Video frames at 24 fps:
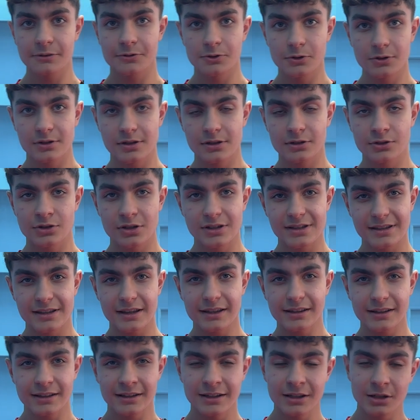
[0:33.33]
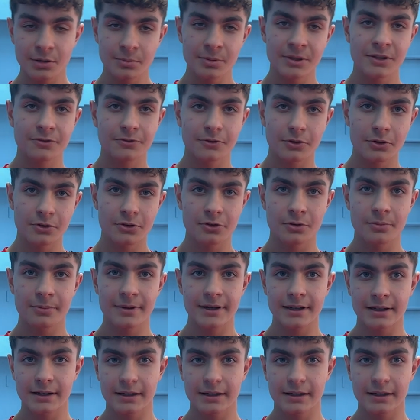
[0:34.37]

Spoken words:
if you just stand a little bit farther back.